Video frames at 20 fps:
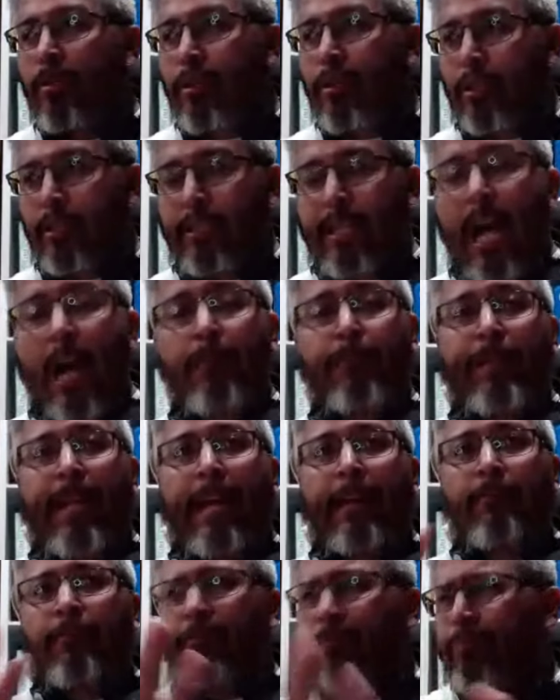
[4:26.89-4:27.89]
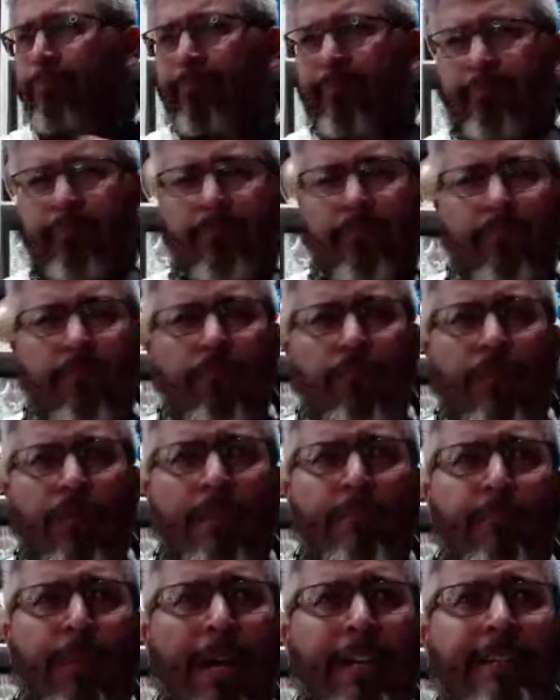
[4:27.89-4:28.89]
stop that.
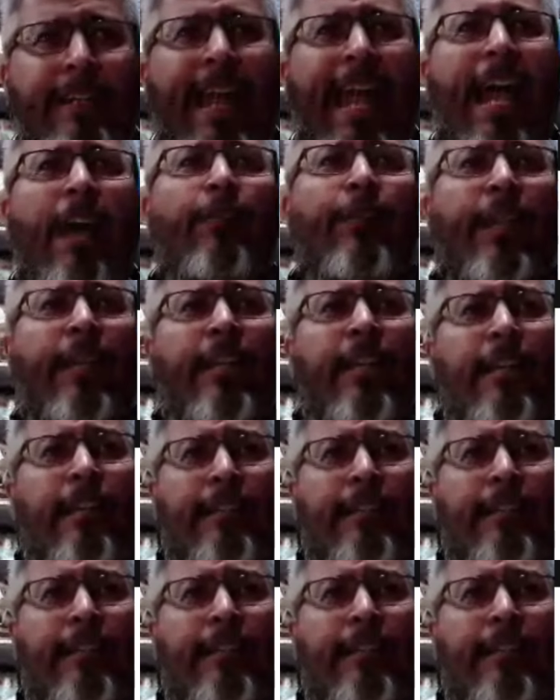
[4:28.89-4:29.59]
But now that